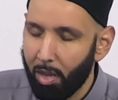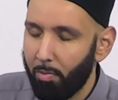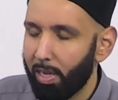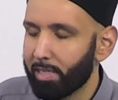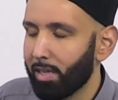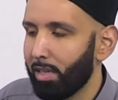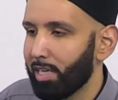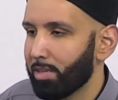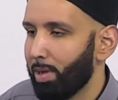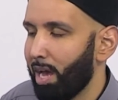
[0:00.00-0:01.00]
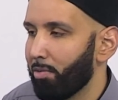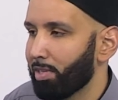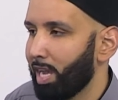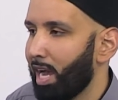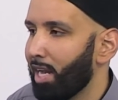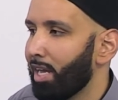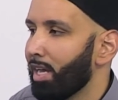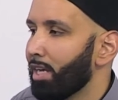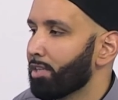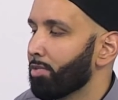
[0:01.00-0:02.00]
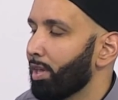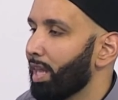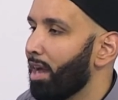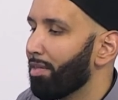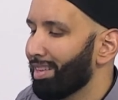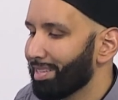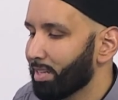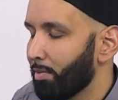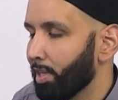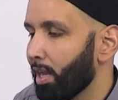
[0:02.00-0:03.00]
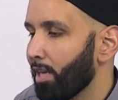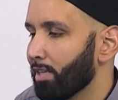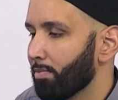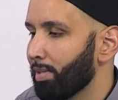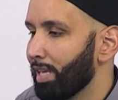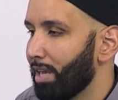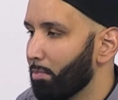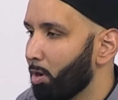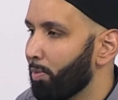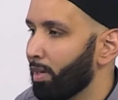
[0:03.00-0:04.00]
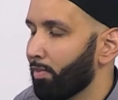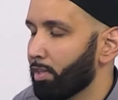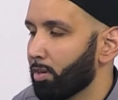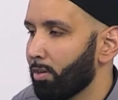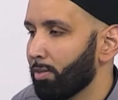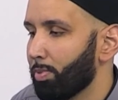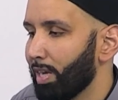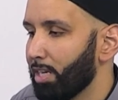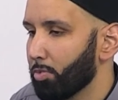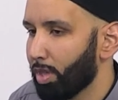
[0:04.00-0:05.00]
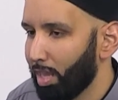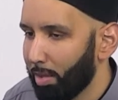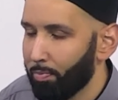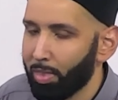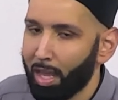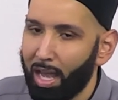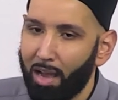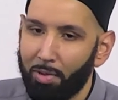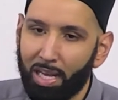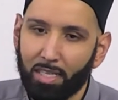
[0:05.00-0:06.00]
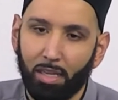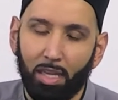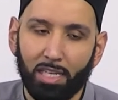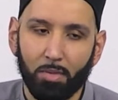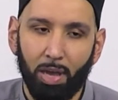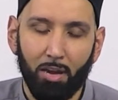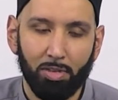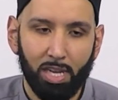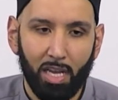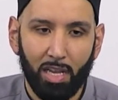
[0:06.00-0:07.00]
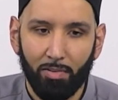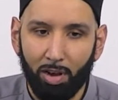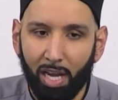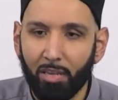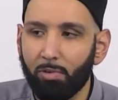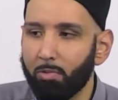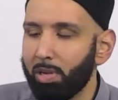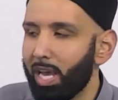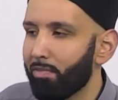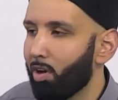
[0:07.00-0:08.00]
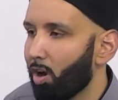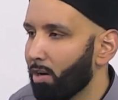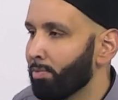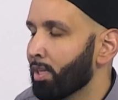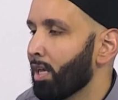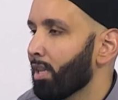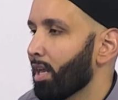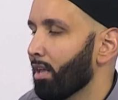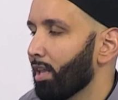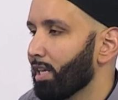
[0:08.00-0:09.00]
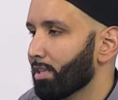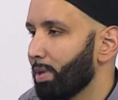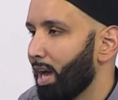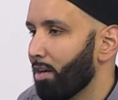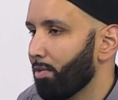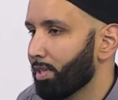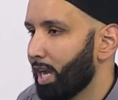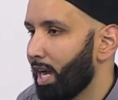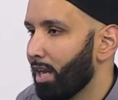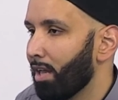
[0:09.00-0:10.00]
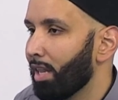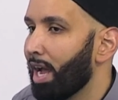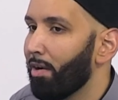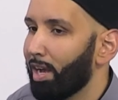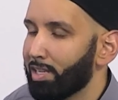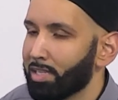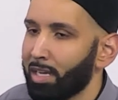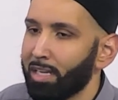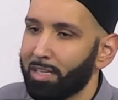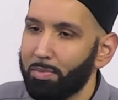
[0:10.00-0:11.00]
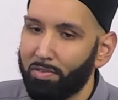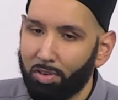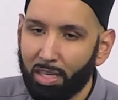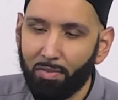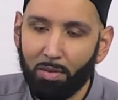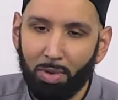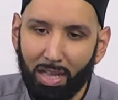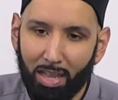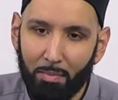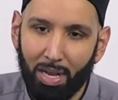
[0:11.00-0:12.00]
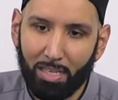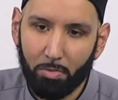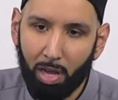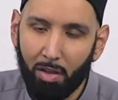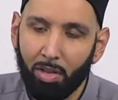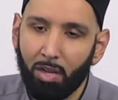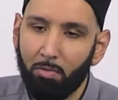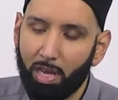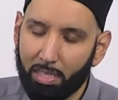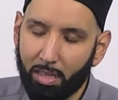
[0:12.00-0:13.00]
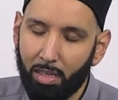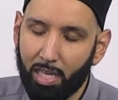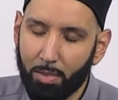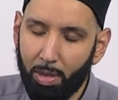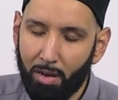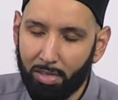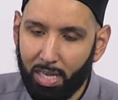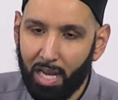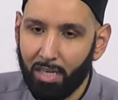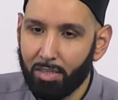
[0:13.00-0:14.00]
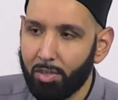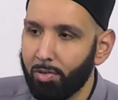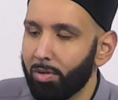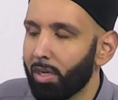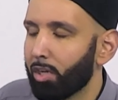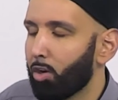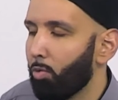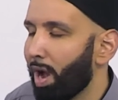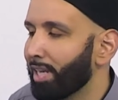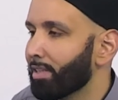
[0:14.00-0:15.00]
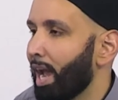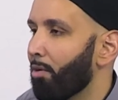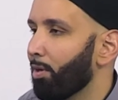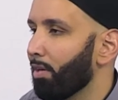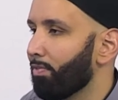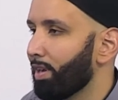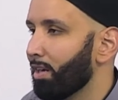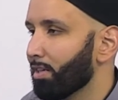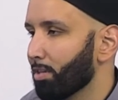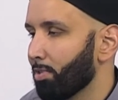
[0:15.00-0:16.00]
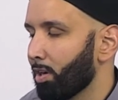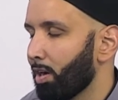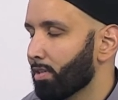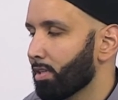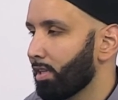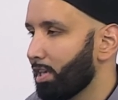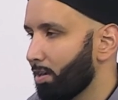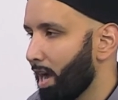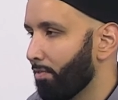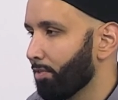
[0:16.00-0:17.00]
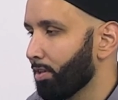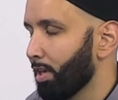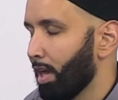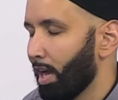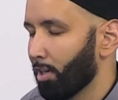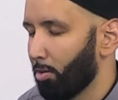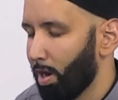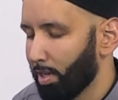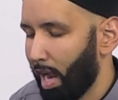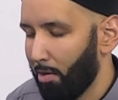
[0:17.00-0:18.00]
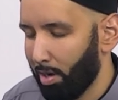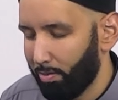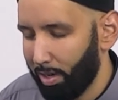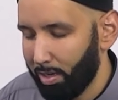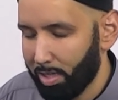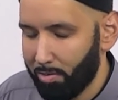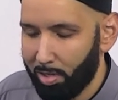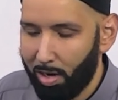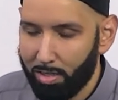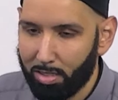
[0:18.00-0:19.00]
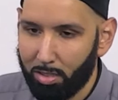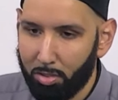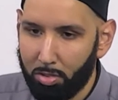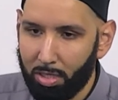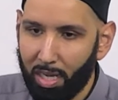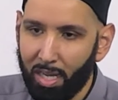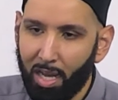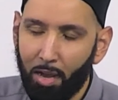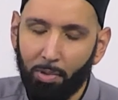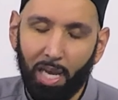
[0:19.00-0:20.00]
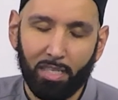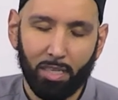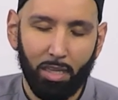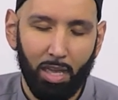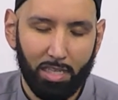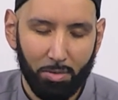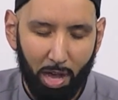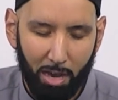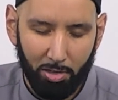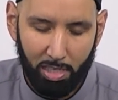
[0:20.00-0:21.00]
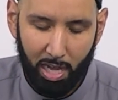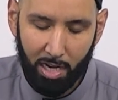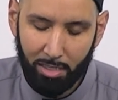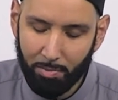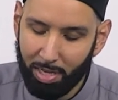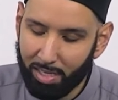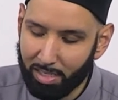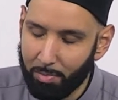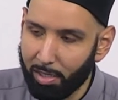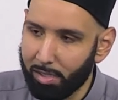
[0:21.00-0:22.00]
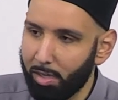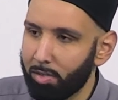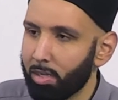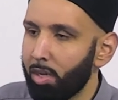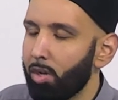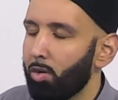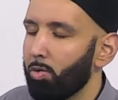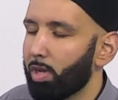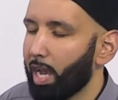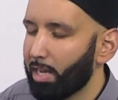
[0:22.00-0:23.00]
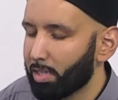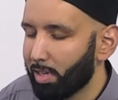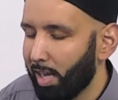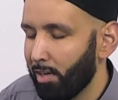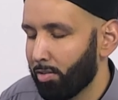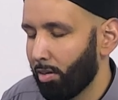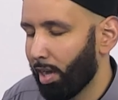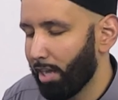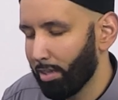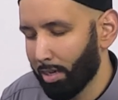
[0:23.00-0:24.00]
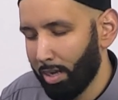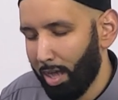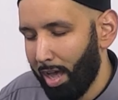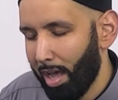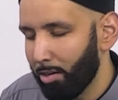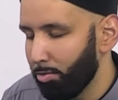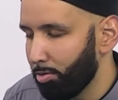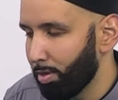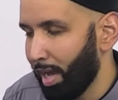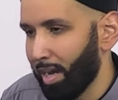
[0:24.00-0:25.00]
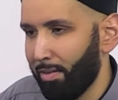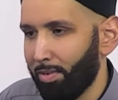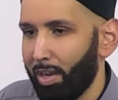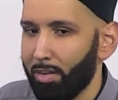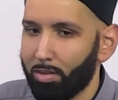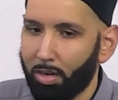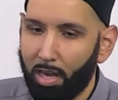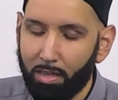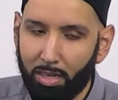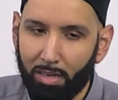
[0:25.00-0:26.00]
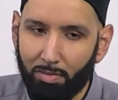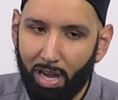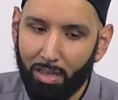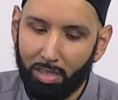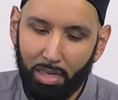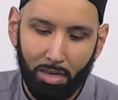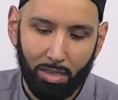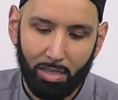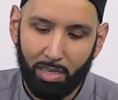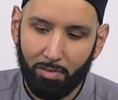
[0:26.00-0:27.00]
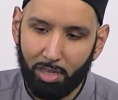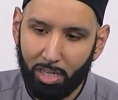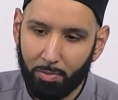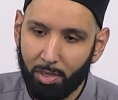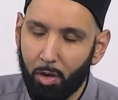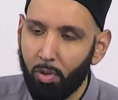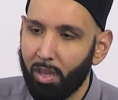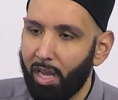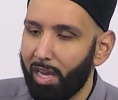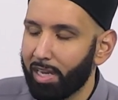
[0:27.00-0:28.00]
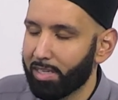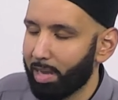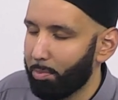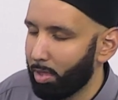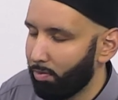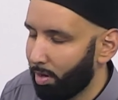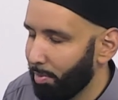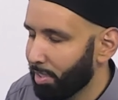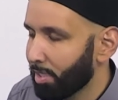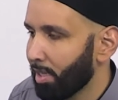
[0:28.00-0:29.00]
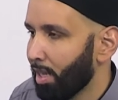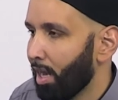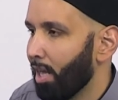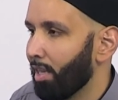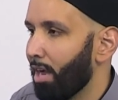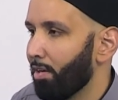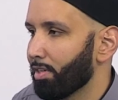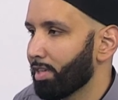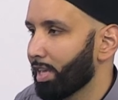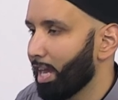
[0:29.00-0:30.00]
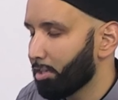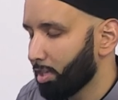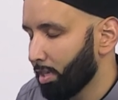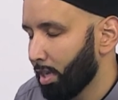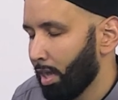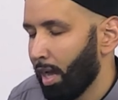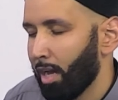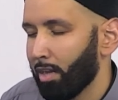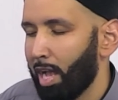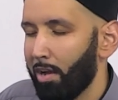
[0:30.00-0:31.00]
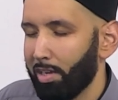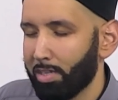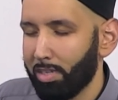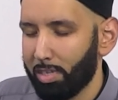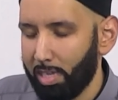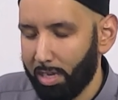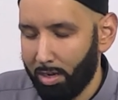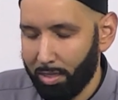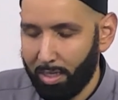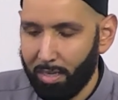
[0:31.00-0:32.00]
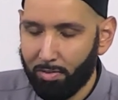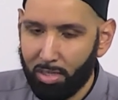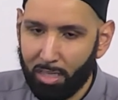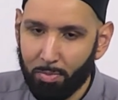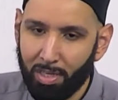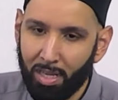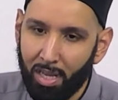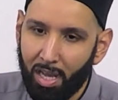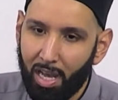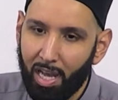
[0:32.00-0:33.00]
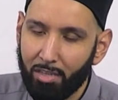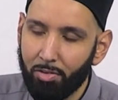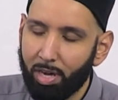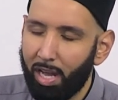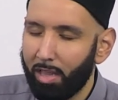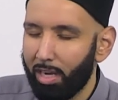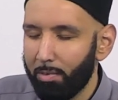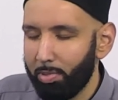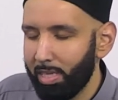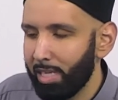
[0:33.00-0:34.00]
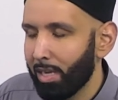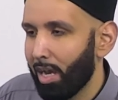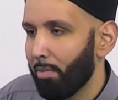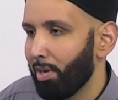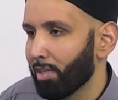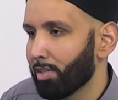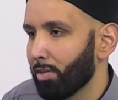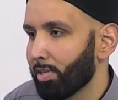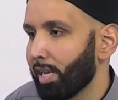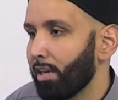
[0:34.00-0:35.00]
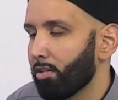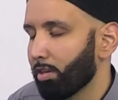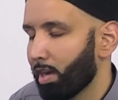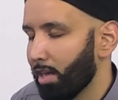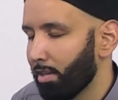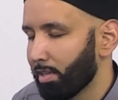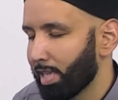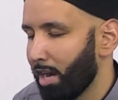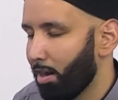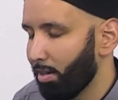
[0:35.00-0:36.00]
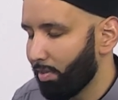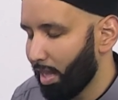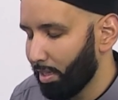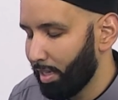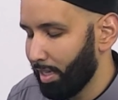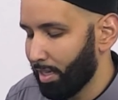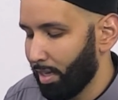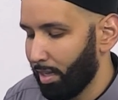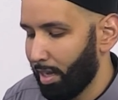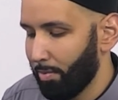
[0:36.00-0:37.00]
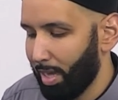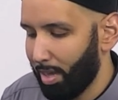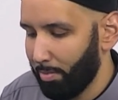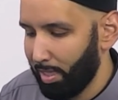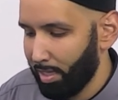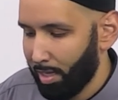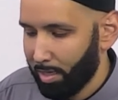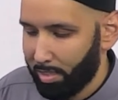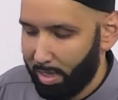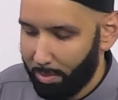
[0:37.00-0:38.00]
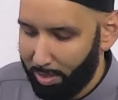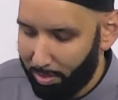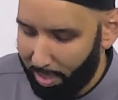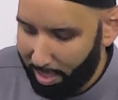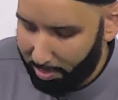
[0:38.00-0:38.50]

We ask Allah subhanahu wa ta'ala to allow this Ramadan to be a moment of a turn page with Him. And we ask Allah subhanahu wa ta'ala that for anyone we have harmed, that Allah subhanahu wa ta'ala allow us to be forgiven by them as well. We ask Allah subhanahu wa ta'ala to correct our affairs in regards to the hereafter and correct our affairs in regards to the dunya. And we ask Allah subhanahu wa ta'ala to make us amongst those who catch Laylatul Qadr and who do not have Laylatul Qadr invalidated on the day of judgment. Oh Allah, accept it from us, allow us to catch it, and allow us to see it on the day of judgment and do not let it be amongst those Laylatul Qadrs that are invalidated. Allahumma ameen. Jazakumullahu khairan.